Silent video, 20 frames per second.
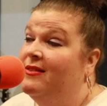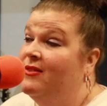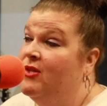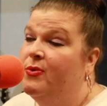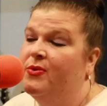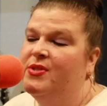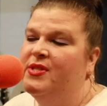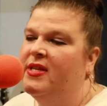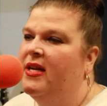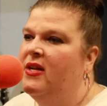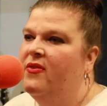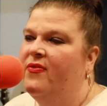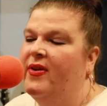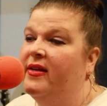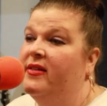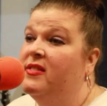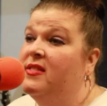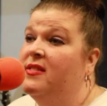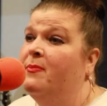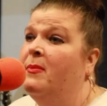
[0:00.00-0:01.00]
no side
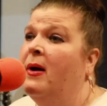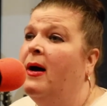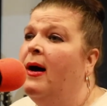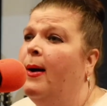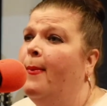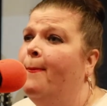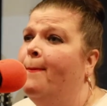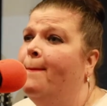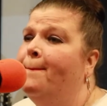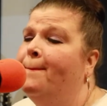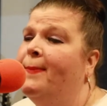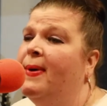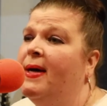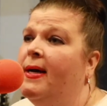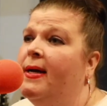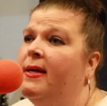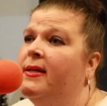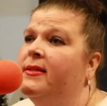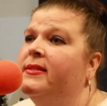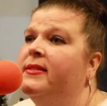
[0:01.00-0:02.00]
effects to mom,
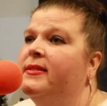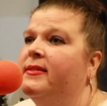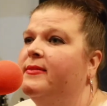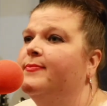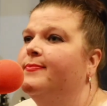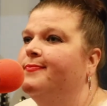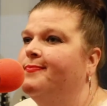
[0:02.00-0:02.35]
but